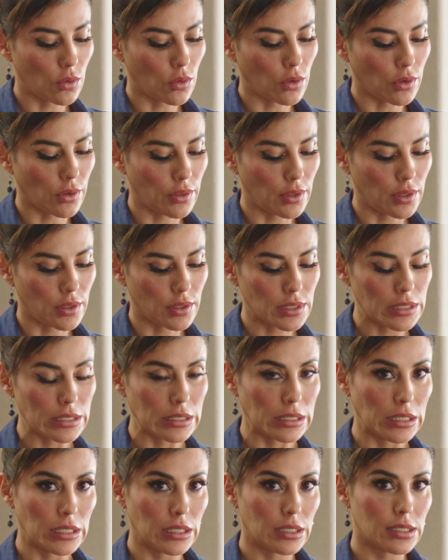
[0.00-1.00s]
or the
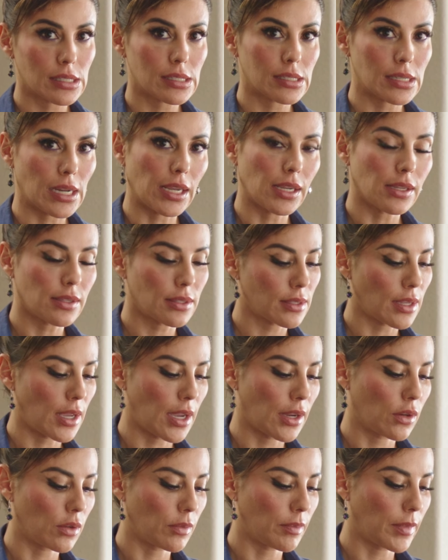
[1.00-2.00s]
seed stays,
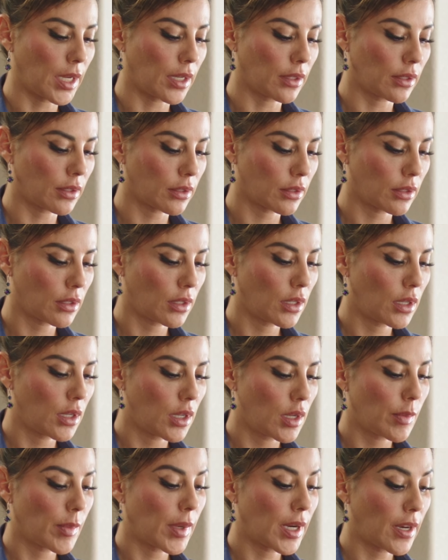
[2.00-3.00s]
I don't mind.
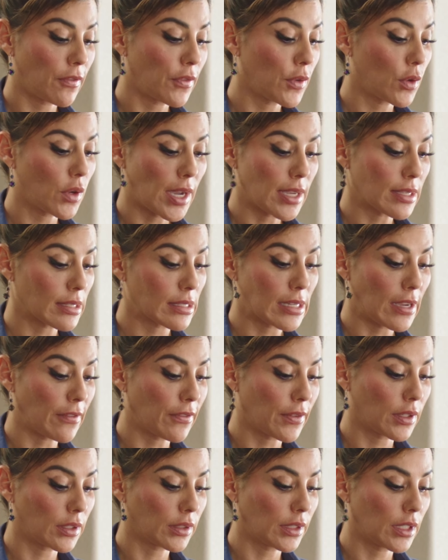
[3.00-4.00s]
But if you guys
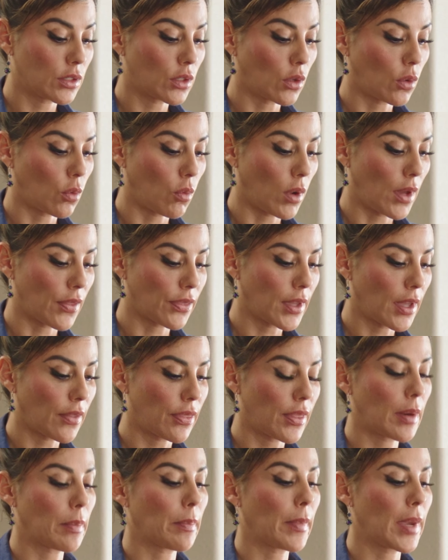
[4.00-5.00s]
definitely don't want that,
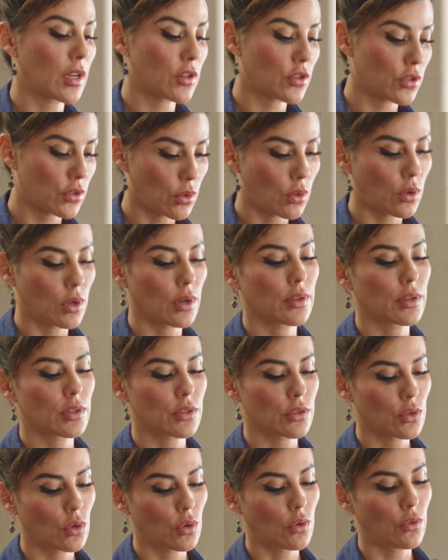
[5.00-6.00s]
then make sure
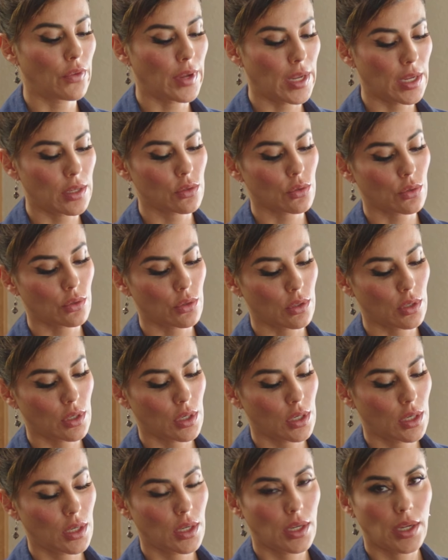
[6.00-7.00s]
there's no veins or
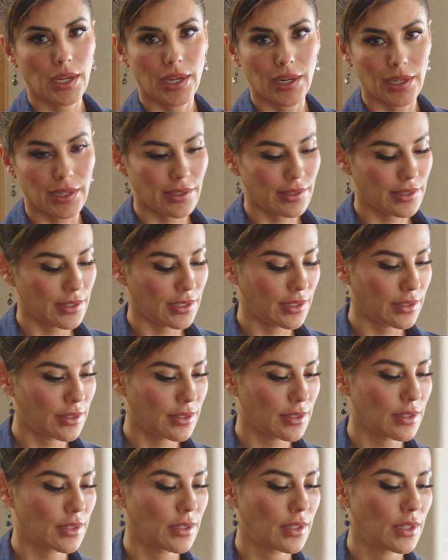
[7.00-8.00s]
any
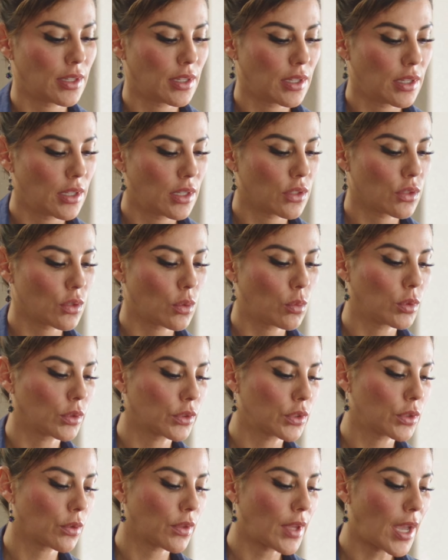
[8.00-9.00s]
seeds. So we'll
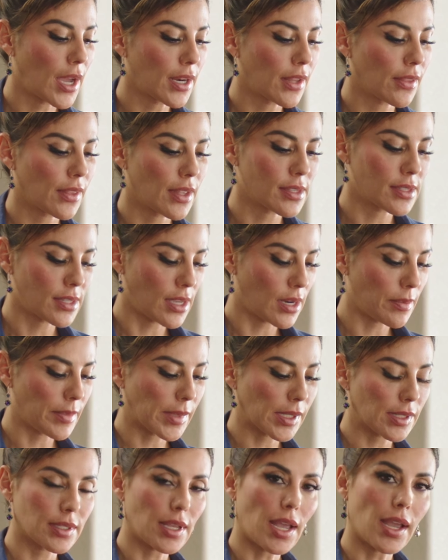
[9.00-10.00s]
do that and then set them
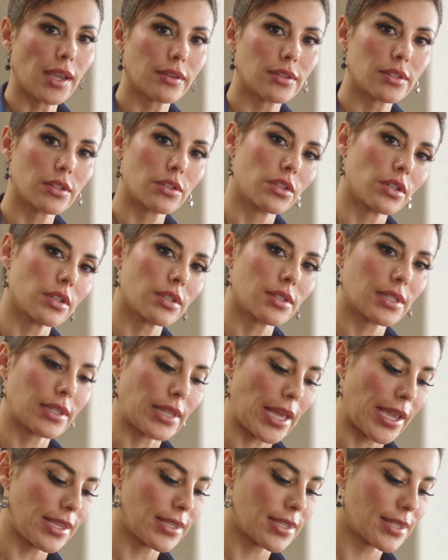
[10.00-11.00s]
aside to just
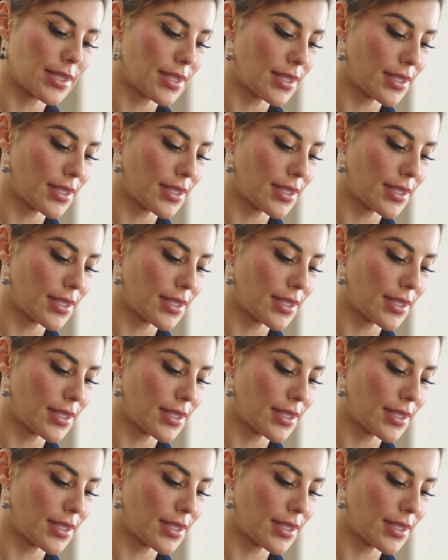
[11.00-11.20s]
slice.